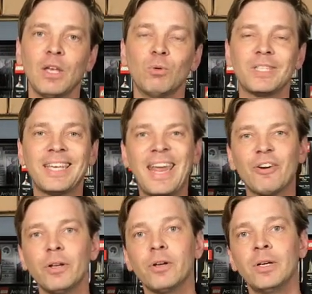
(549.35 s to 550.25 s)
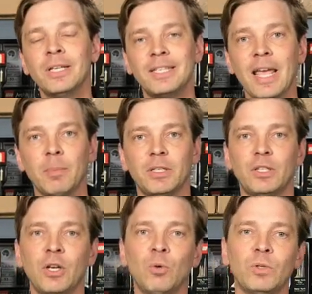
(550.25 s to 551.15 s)
it was carrier
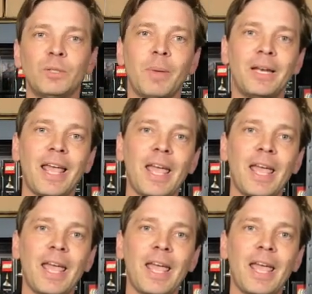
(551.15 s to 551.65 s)
damaged, which meant